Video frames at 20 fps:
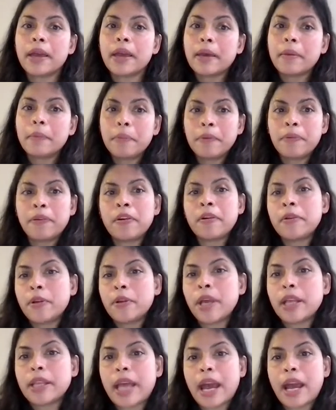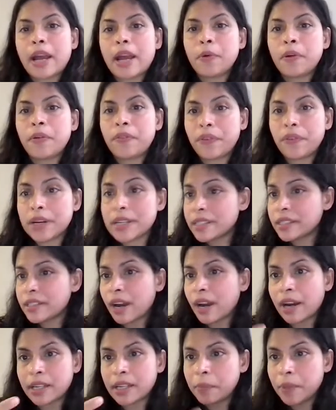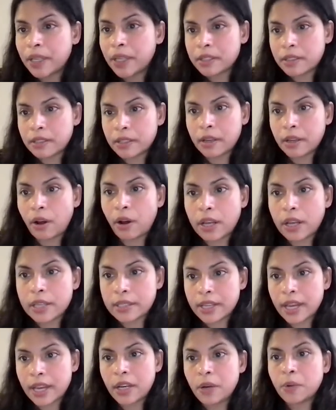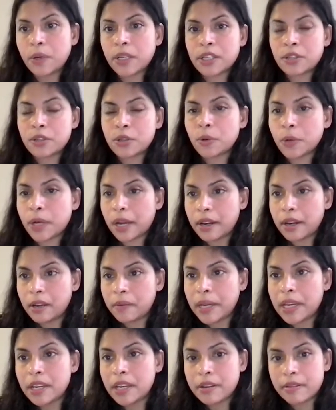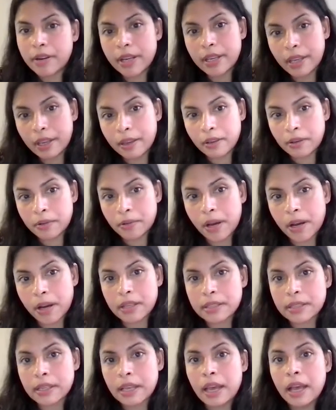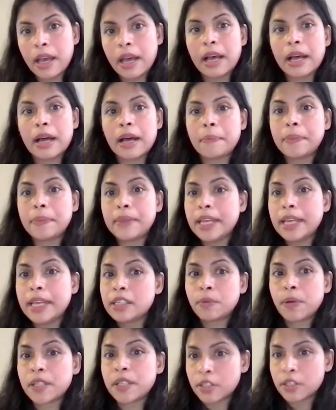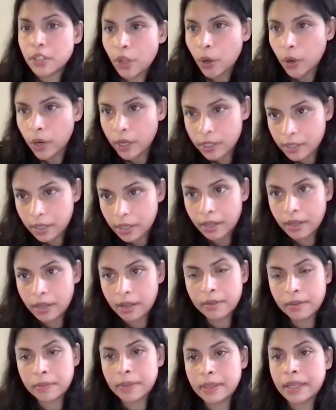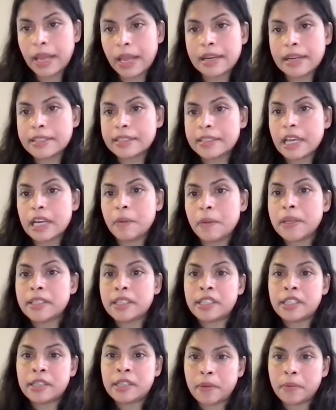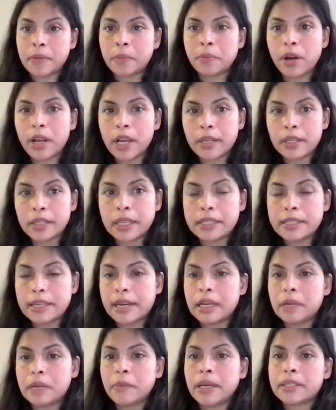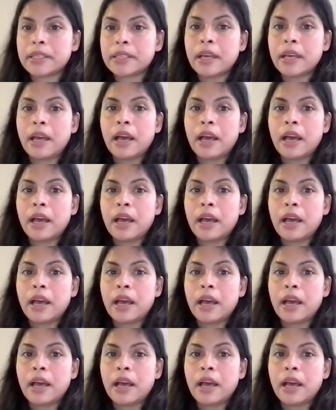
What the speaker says: again, before doing that, we first started because the oxide was so kind of intriguing to us. This was not lattice dynamics, this is from the molecular dynamics.